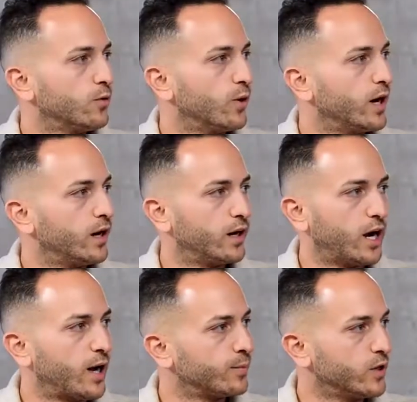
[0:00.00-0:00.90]
where
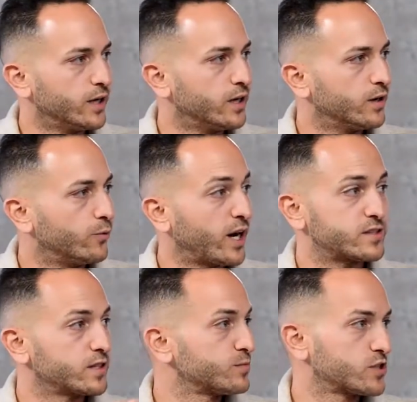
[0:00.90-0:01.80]
I'm going to write
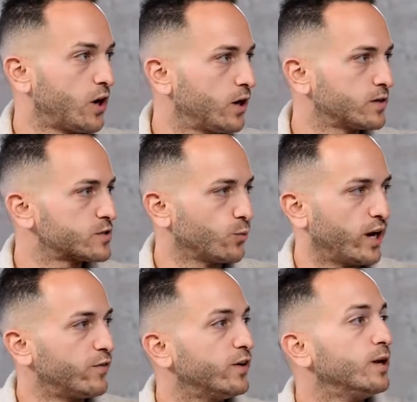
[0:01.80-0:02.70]
some songs,
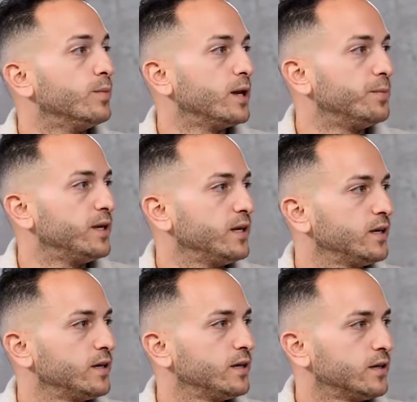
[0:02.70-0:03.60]
whatever it may be.
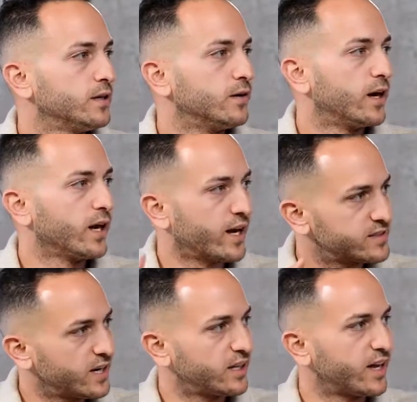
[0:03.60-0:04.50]
Right? And I
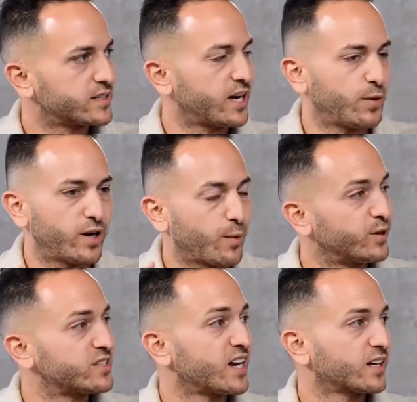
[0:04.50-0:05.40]
take that time and I
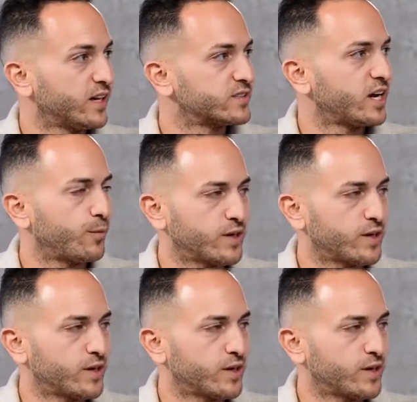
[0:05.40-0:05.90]
protect that time.